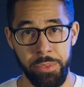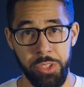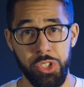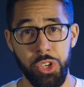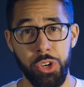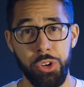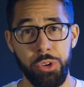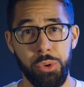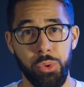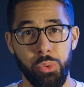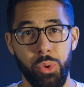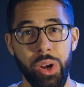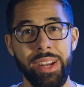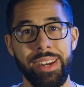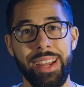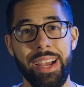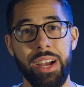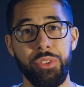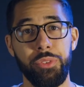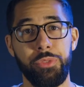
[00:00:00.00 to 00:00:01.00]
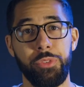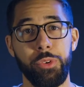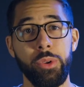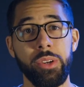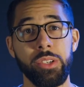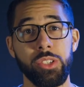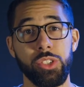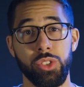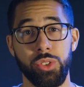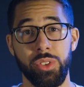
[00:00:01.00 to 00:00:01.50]
So right now, the
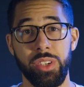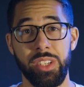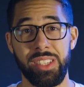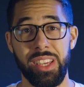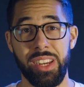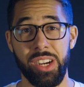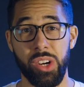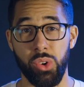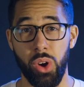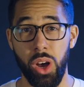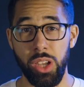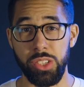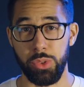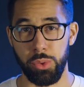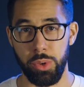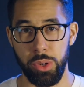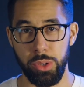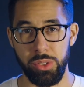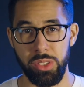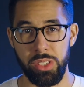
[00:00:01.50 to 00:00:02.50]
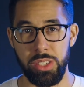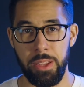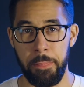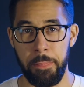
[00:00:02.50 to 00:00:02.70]
food industry is at a crossroads.